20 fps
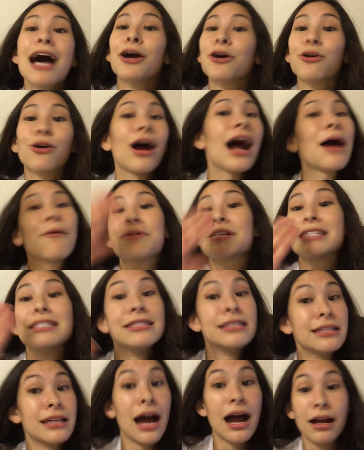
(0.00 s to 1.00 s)
Girl, I was
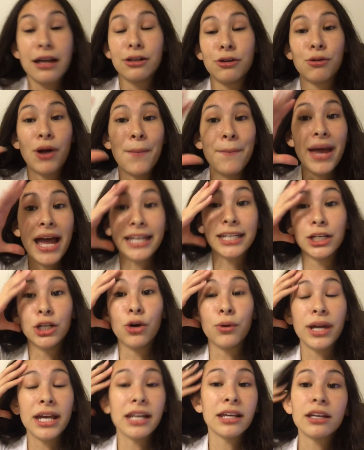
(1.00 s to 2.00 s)
not gonna run back and
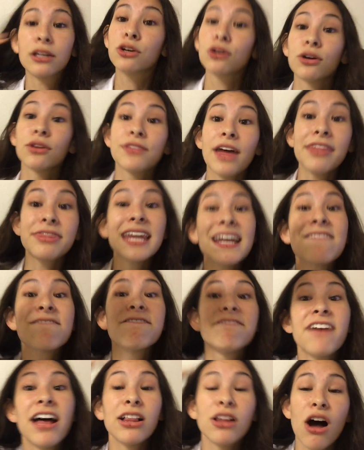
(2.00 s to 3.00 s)
go get it. Girl, that thing
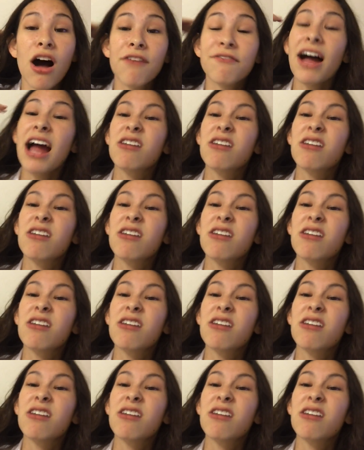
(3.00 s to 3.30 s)
fell off.